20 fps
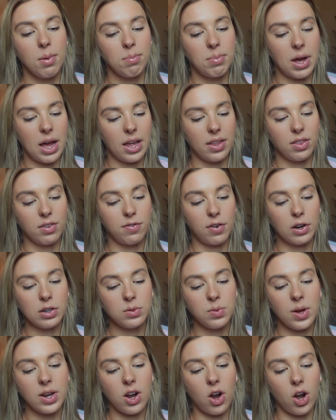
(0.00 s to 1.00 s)
But the
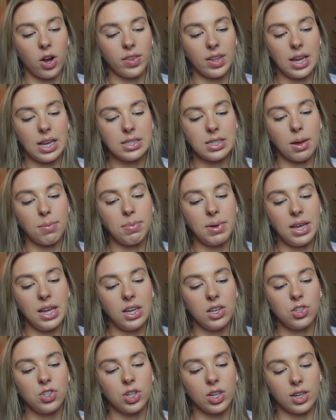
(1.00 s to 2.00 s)
first one are these
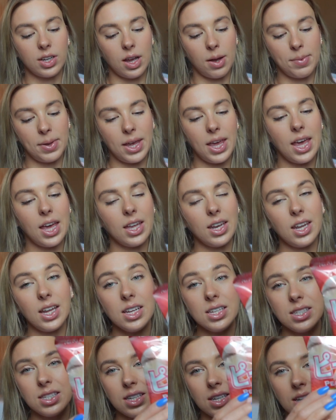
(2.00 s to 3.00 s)
peach gummy
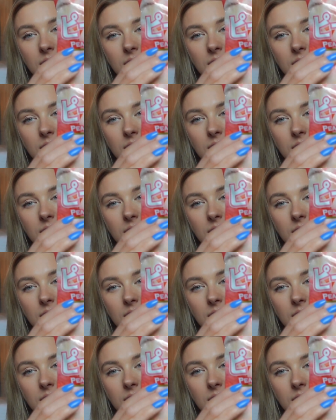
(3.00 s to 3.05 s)
candies.